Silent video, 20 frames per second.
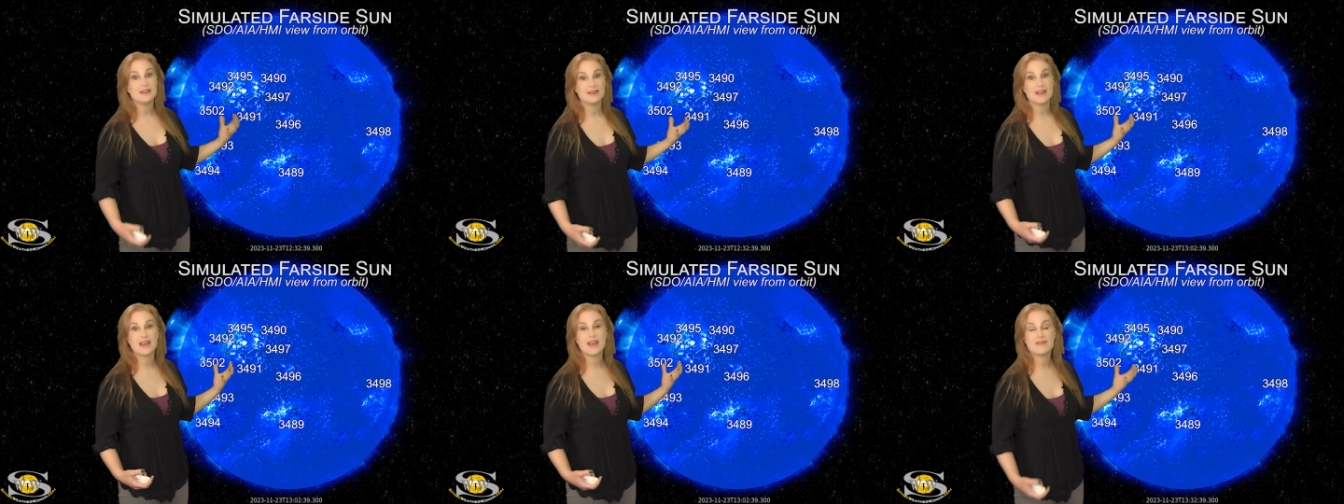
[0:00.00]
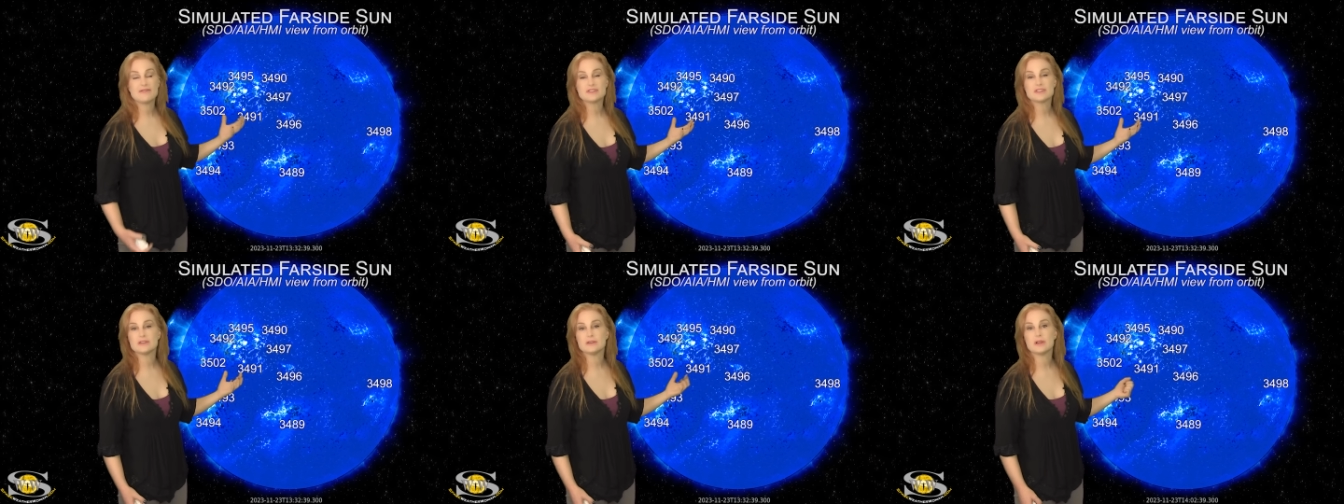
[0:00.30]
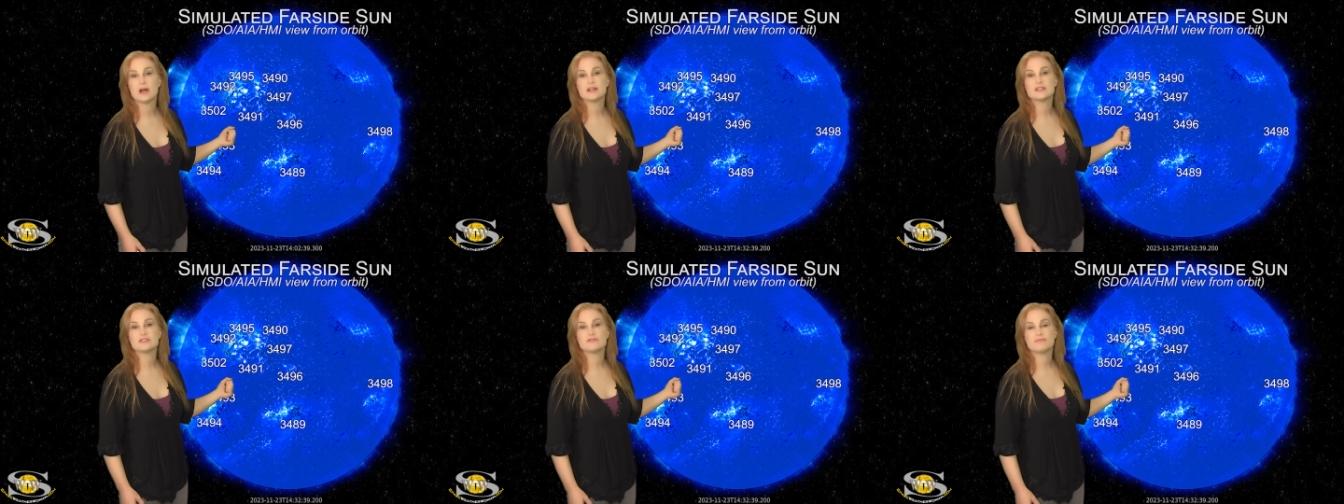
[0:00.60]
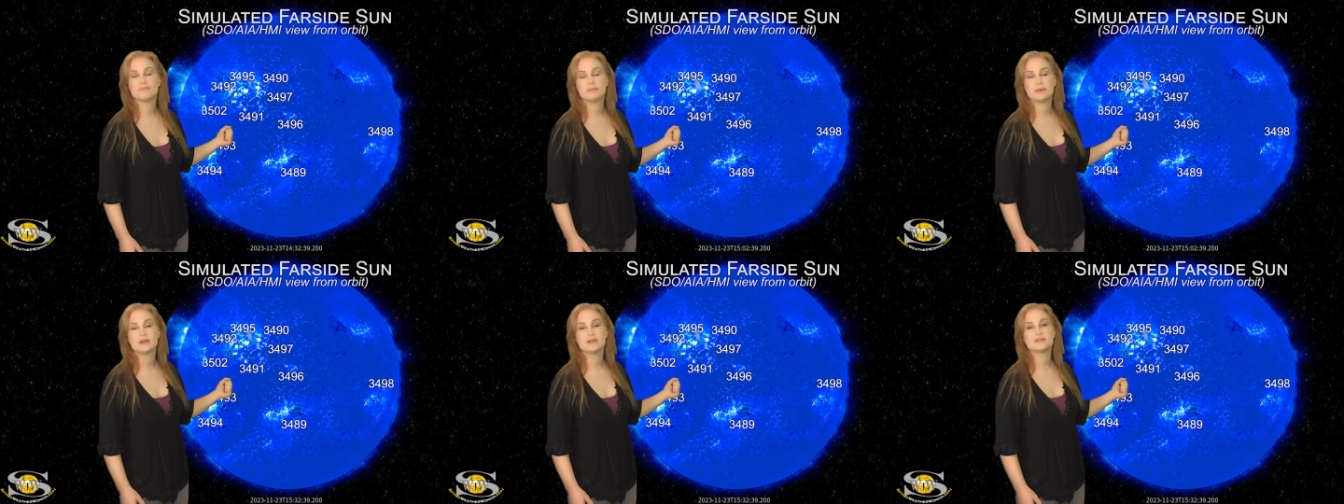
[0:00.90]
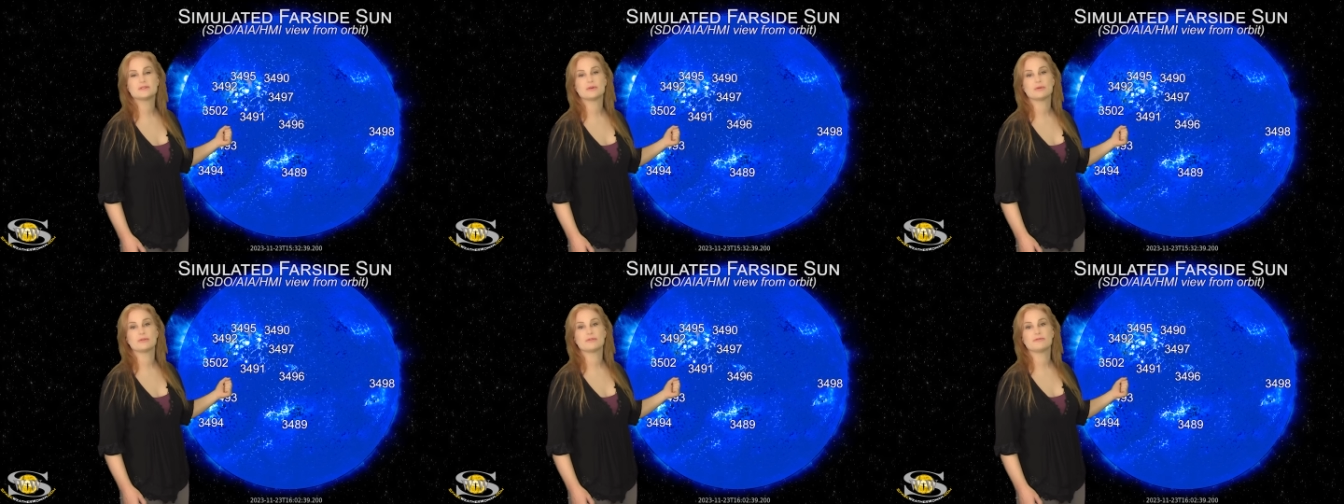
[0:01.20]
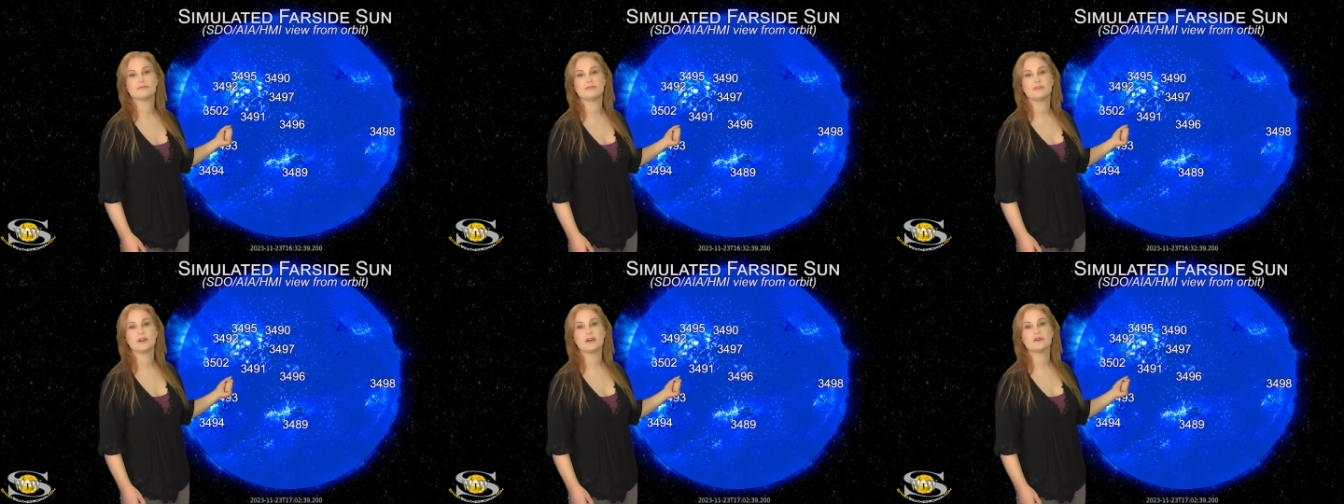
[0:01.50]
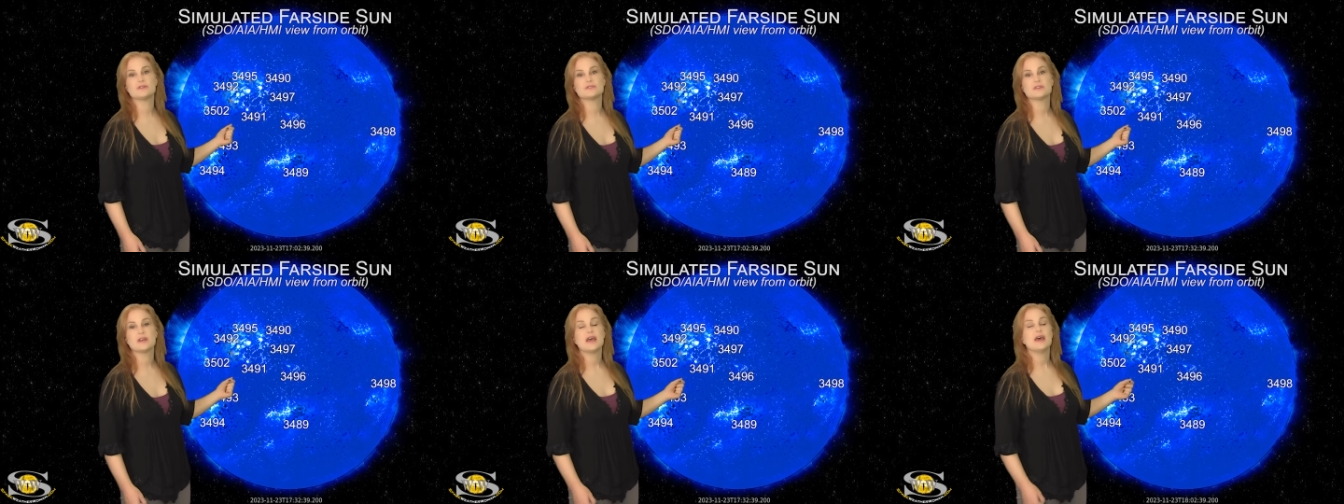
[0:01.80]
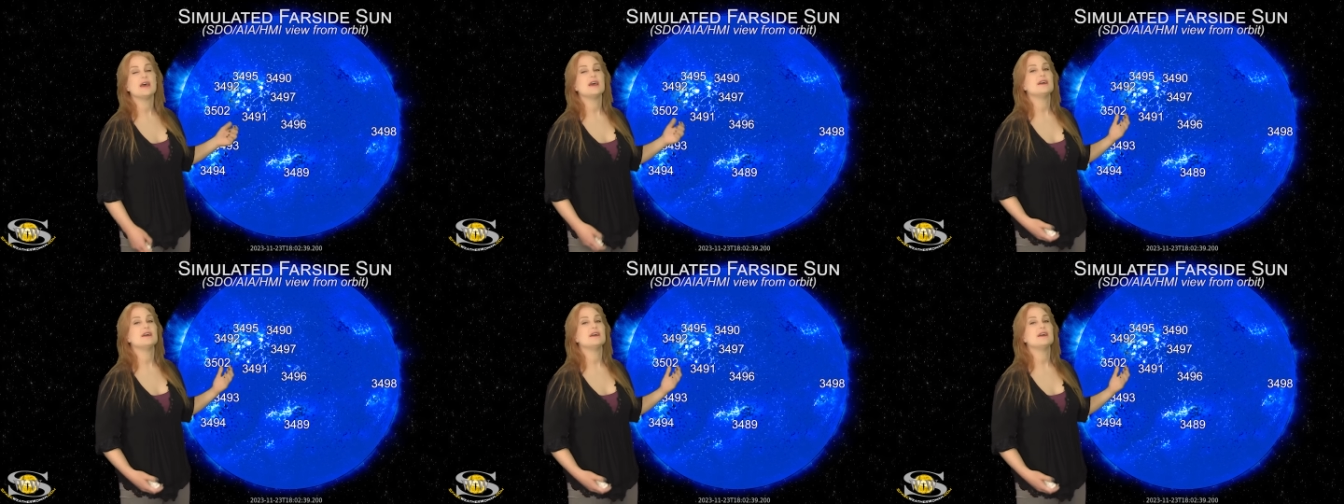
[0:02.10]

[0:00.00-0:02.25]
They gave us lots of big solar flares.